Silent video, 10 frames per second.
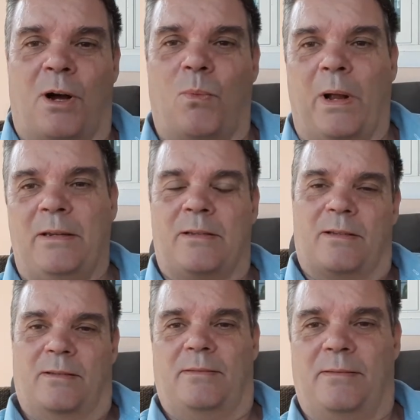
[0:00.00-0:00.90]
I
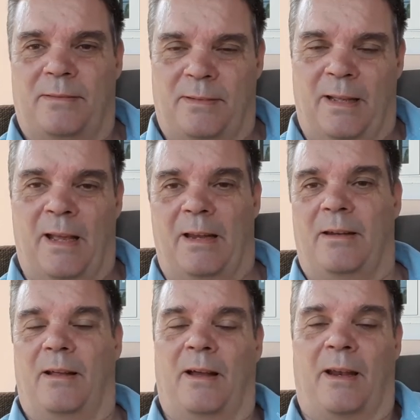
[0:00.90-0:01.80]
went
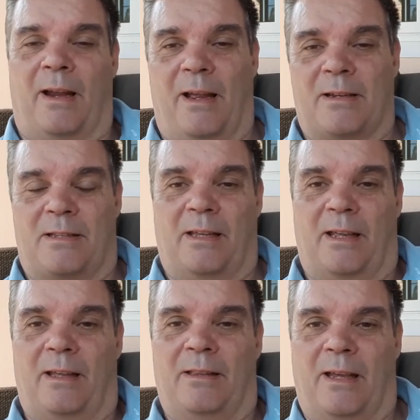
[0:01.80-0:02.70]
in and I asked
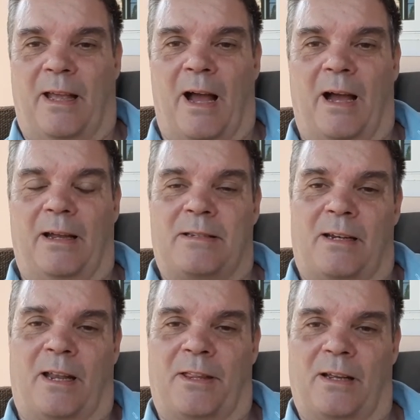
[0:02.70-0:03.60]
the guy, I
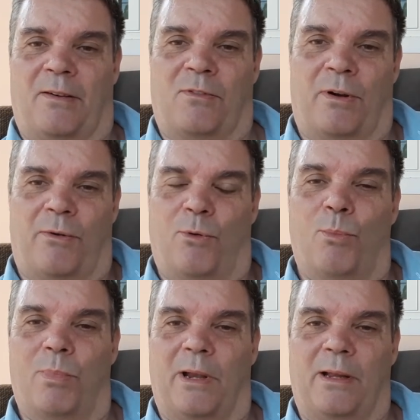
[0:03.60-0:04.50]
said, I think I've got a
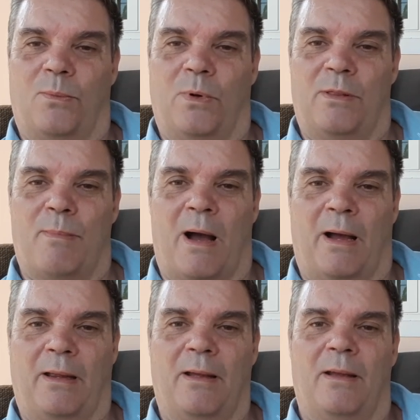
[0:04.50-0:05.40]
rumbling with
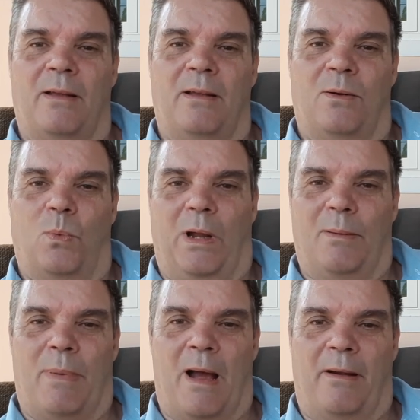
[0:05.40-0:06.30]
my
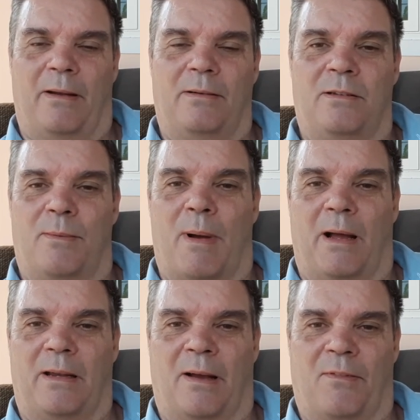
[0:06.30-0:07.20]
wheel bearing. Do you
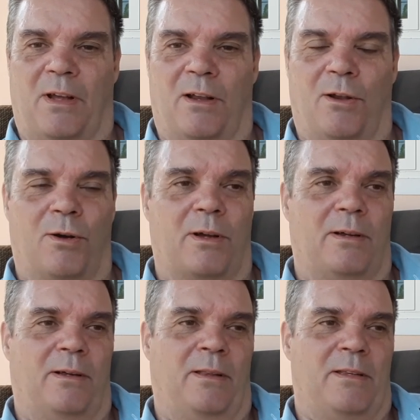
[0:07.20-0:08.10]
mind having a look?
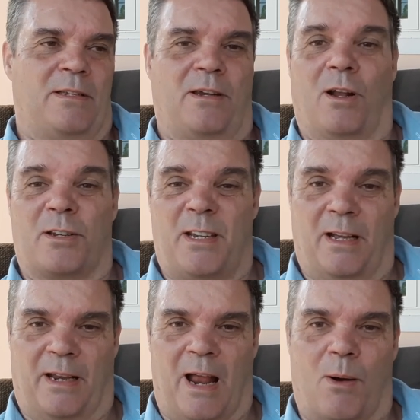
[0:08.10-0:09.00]
And they said, it'll
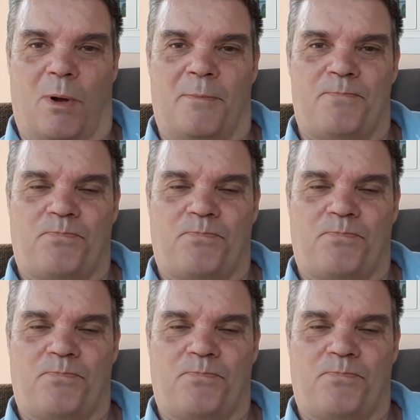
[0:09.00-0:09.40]
take an hour.